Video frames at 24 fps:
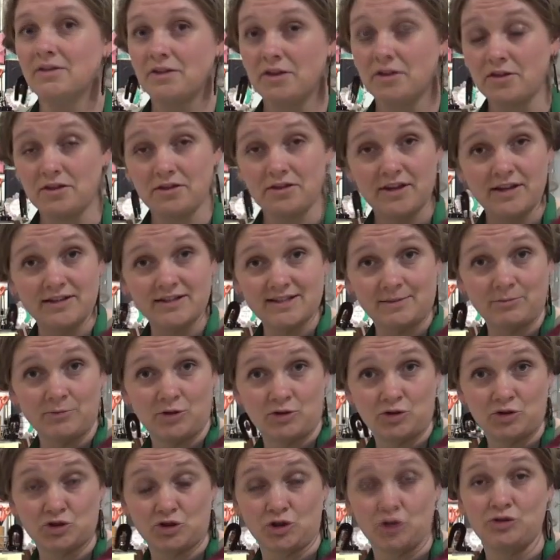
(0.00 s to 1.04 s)
then the things I'm
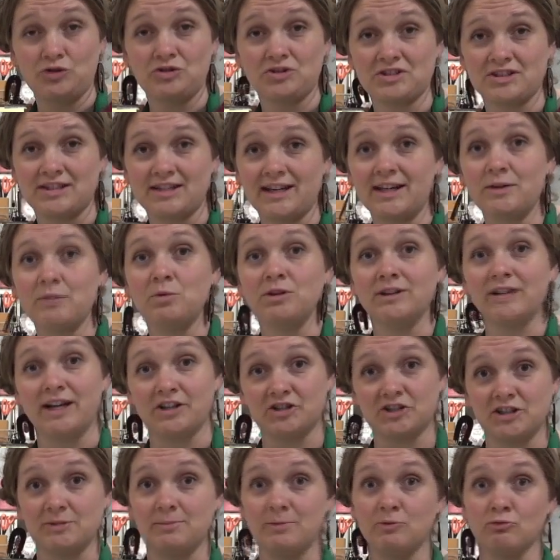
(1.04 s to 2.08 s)
going to show you today will
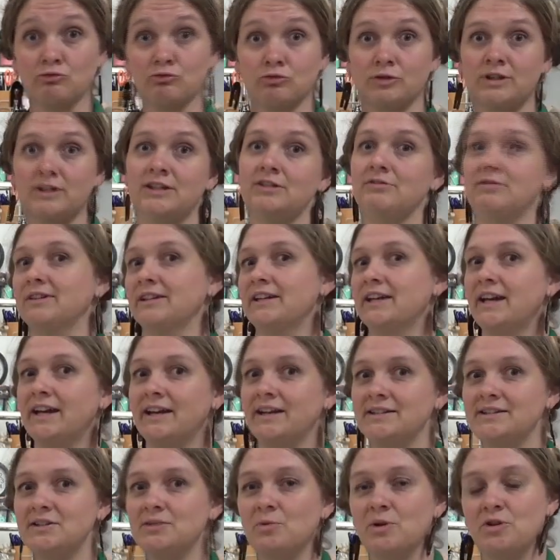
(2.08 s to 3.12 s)
actually be really
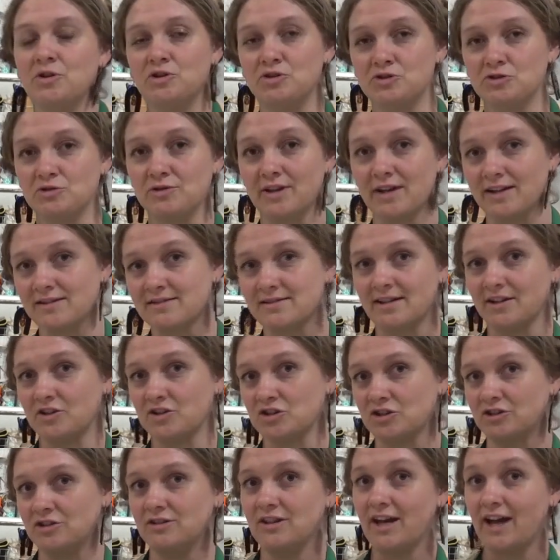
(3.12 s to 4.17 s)
handy when you do that
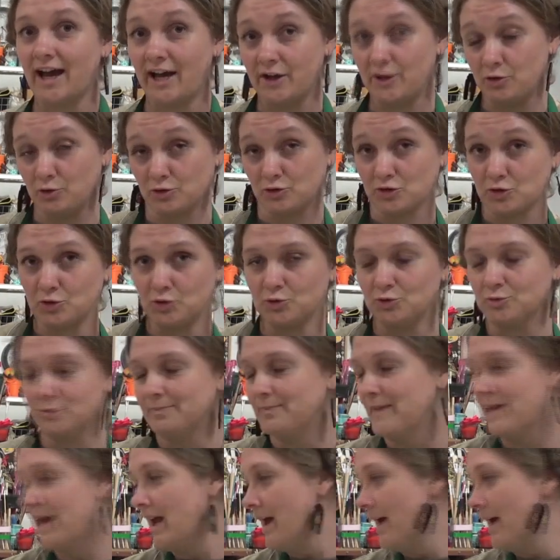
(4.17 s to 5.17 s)
section at your school.